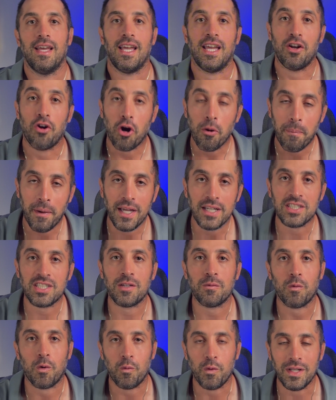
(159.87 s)
In our
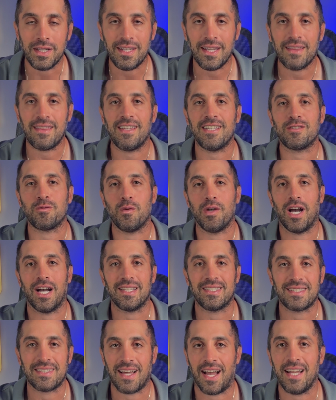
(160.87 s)
patient, when we did this, we
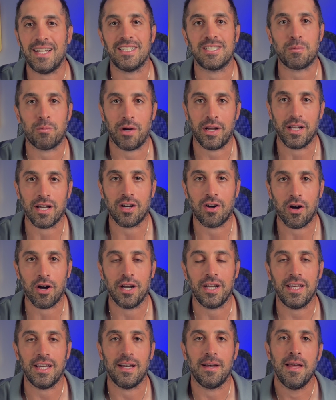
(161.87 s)
got sinus
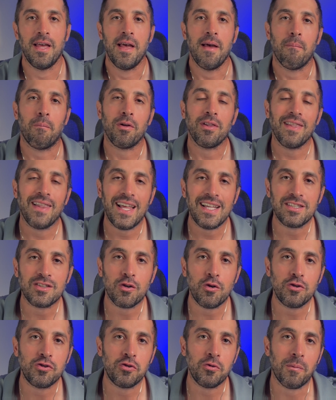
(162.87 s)
bradycardia, but let's
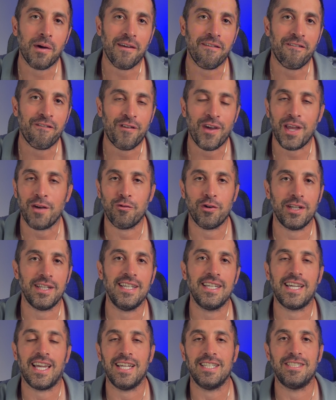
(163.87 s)
go to my favorite
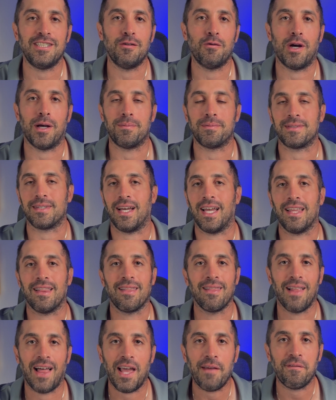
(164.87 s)
EKG website,
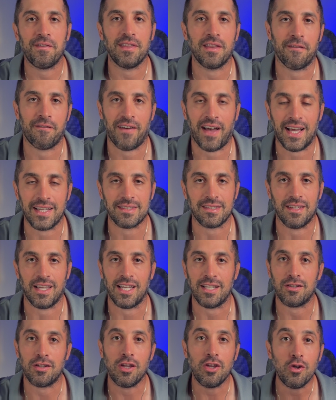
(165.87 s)
Life in the Fast
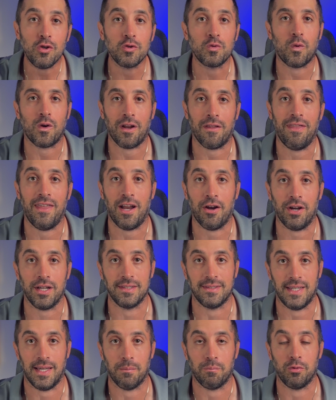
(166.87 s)
Lane, to use one of their
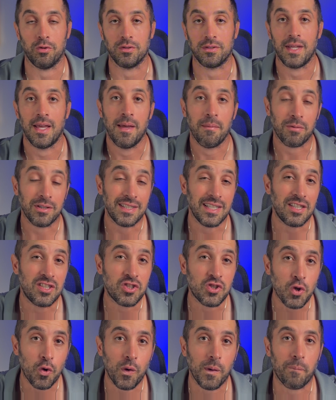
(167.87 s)
examples because it's
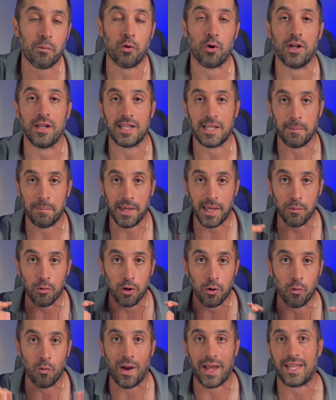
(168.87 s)
so important to be able
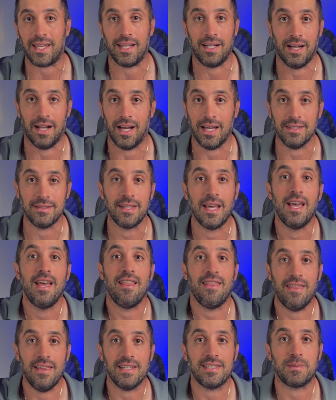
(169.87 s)
to recognize
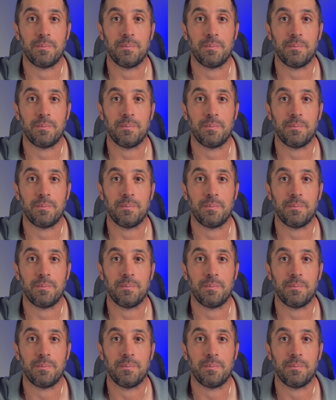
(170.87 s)
this